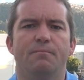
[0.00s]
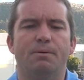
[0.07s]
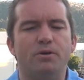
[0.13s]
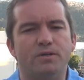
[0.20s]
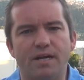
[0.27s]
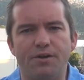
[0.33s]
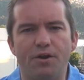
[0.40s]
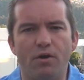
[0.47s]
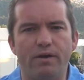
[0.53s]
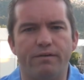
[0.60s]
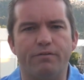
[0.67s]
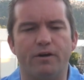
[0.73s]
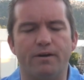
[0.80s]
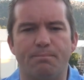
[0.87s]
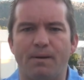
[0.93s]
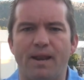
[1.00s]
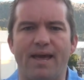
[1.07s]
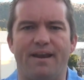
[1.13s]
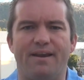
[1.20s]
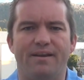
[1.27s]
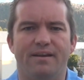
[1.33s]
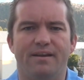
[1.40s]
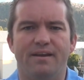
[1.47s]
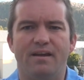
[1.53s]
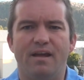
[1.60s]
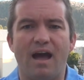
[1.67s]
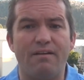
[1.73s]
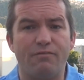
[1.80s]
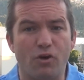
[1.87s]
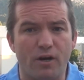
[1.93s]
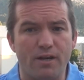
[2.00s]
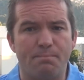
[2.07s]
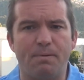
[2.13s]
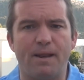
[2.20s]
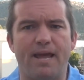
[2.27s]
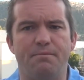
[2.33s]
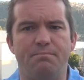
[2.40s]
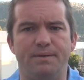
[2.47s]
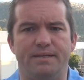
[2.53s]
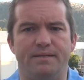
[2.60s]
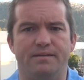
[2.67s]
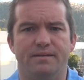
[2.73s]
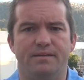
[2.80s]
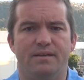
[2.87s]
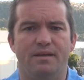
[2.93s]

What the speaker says: Because I know I've got a plan. I've got a plan B.